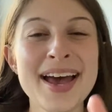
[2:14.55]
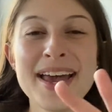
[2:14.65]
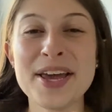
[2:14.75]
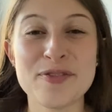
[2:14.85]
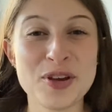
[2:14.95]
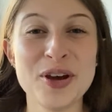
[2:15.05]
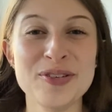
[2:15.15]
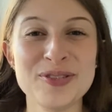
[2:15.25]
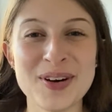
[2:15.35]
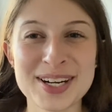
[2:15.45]
If
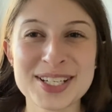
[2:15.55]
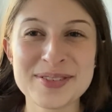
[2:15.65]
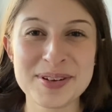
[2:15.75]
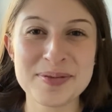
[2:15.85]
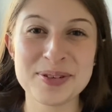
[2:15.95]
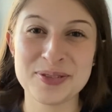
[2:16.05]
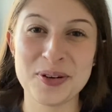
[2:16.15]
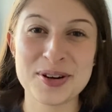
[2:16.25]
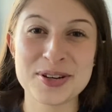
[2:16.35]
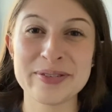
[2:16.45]
you've watched me
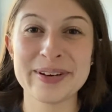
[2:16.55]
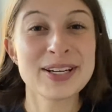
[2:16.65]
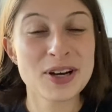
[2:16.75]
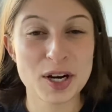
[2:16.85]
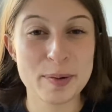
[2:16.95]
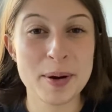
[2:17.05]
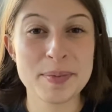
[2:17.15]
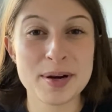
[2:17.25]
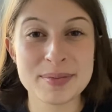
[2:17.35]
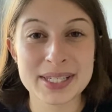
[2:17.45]
before, you know I talk about
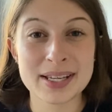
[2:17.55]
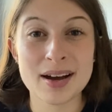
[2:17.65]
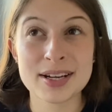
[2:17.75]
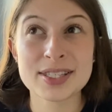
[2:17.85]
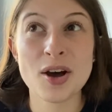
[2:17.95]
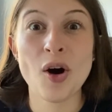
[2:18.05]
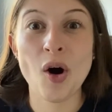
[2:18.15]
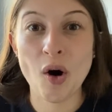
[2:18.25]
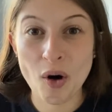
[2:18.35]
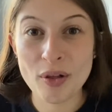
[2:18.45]
Bombas socks
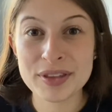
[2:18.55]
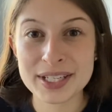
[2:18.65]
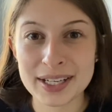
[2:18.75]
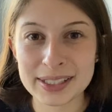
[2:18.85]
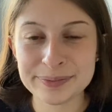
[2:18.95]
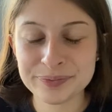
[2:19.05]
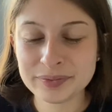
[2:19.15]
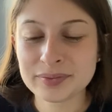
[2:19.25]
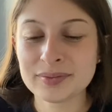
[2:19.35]
all the time.